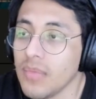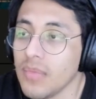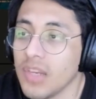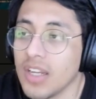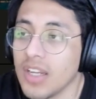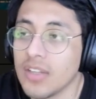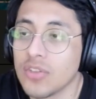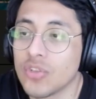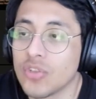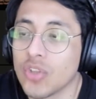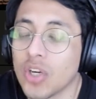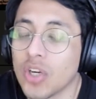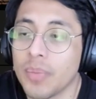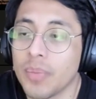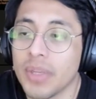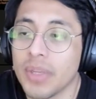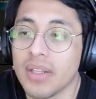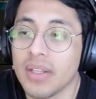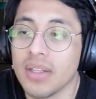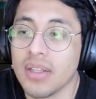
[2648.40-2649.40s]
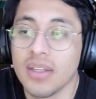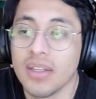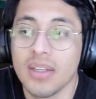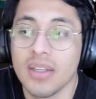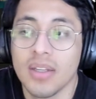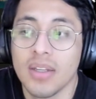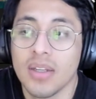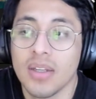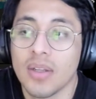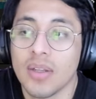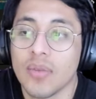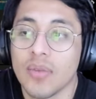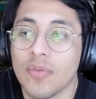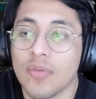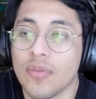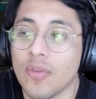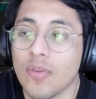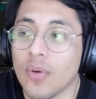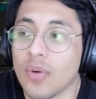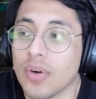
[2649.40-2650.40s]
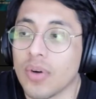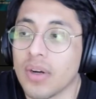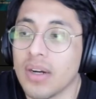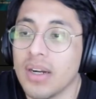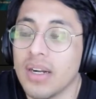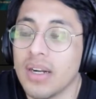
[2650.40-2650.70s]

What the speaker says: Jarvan, 4.